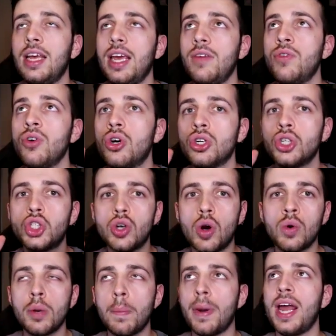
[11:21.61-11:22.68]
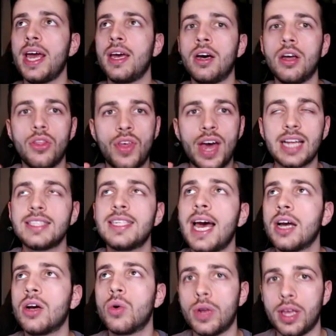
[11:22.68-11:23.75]
even control the player that
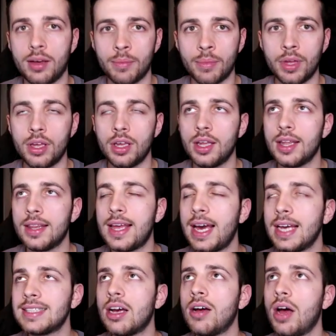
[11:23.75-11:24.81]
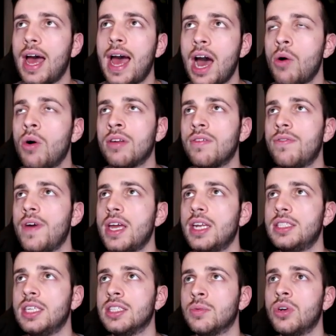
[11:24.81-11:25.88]
tackled him. That is how unfair
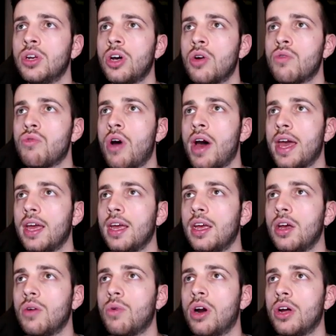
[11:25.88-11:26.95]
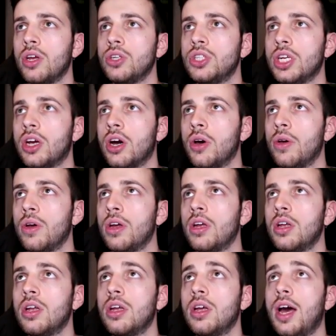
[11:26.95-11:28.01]
this is. I'm going to go right, where I usually go.
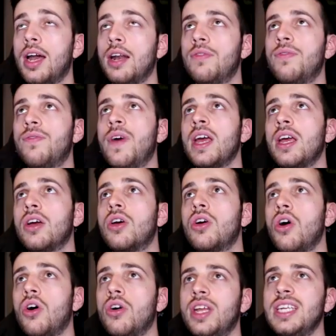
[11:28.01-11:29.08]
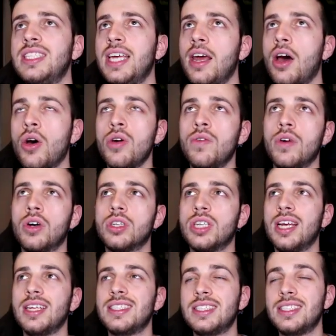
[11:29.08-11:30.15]
And thank God he's hit it over, because
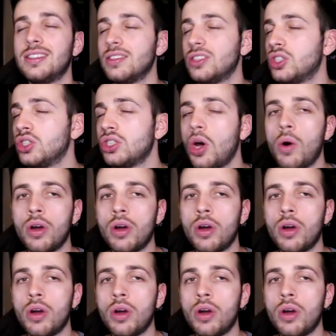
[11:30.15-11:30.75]
that's so